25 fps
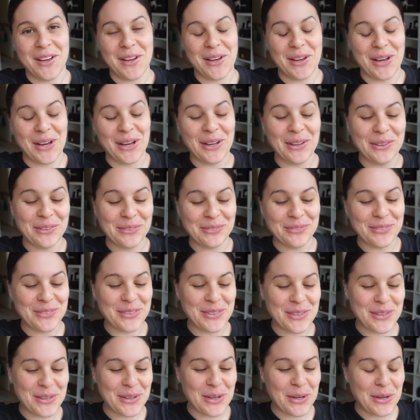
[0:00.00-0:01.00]
um,
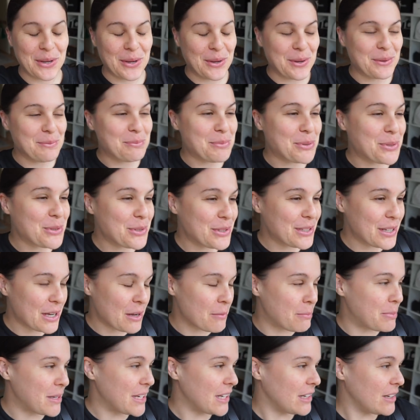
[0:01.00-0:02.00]
put
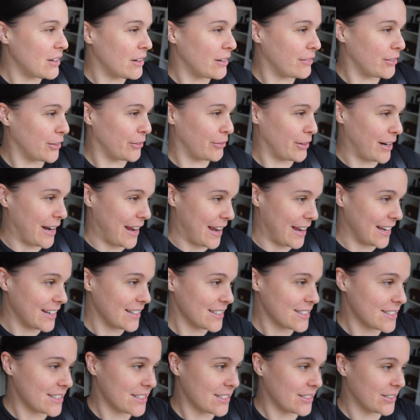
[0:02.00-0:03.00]
a bit of a
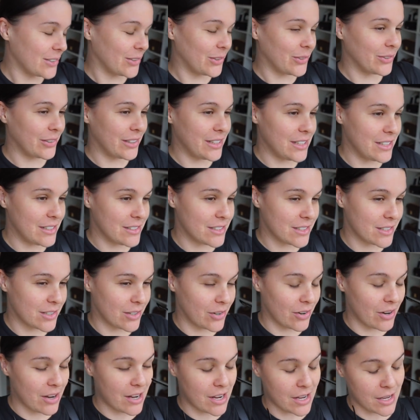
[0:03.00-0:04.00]
rant on
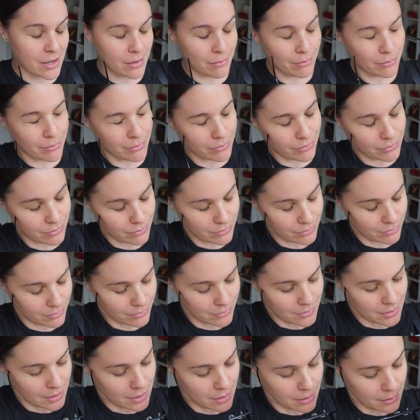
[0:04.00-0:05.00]
Instagram
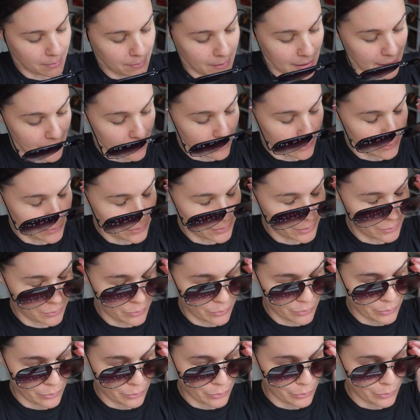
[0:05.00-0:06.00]
about
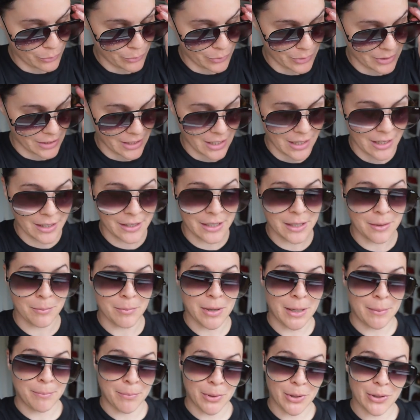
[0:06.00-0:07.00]
regarding
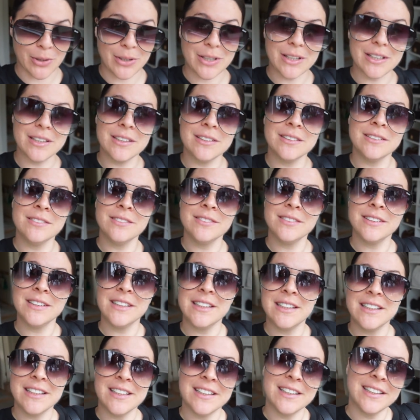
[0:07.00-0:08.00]
my Birkin.
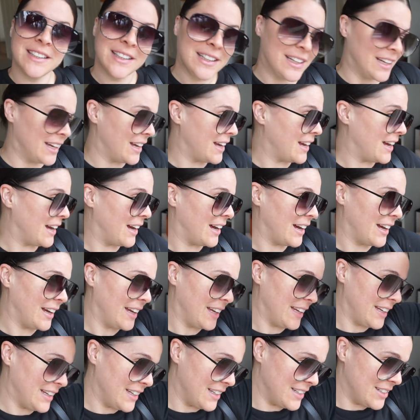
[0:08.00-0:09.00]

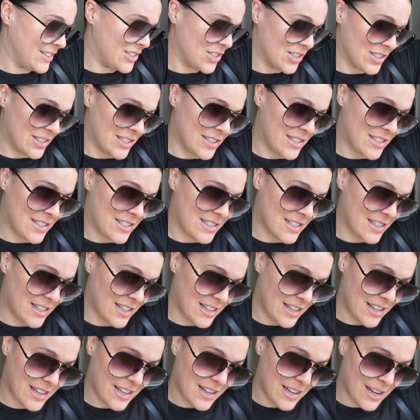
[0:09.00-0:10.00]
I just
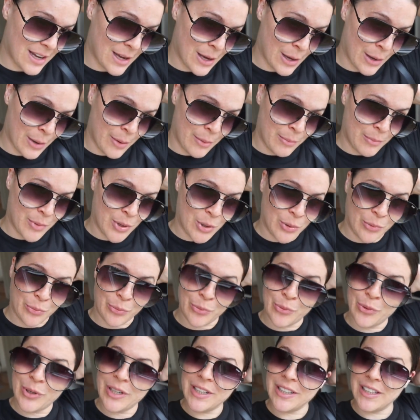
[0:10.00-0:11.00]
um,
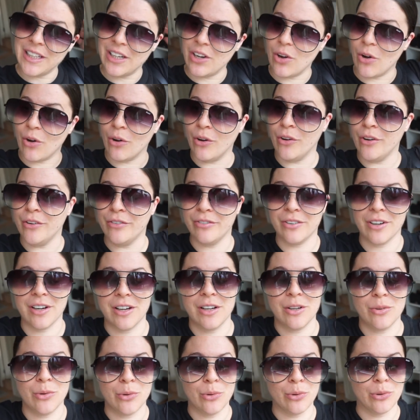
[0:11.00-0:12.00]
really
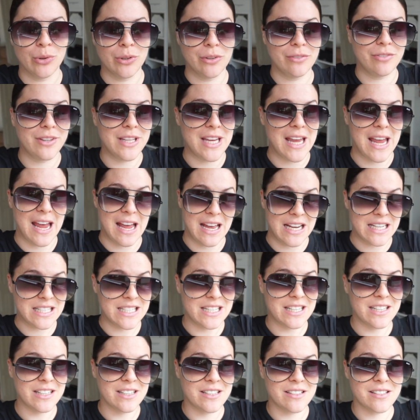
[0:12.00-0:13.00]
over all of the
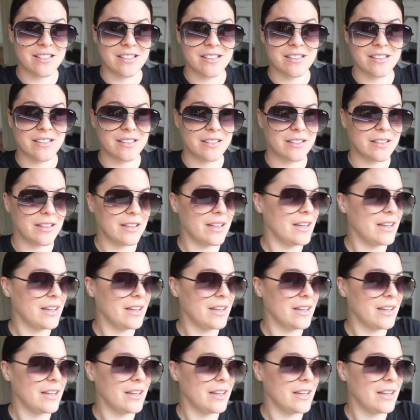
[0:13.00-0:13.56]
antics